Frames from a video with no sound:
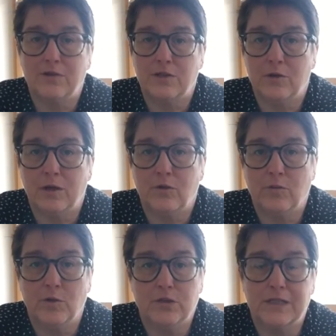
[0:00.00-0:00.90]
are doing
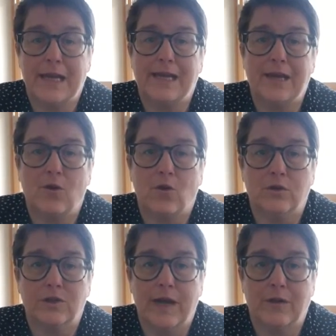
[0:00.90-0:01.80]
almost daily
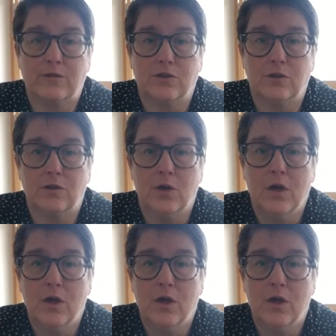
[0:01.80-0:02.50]
calls now to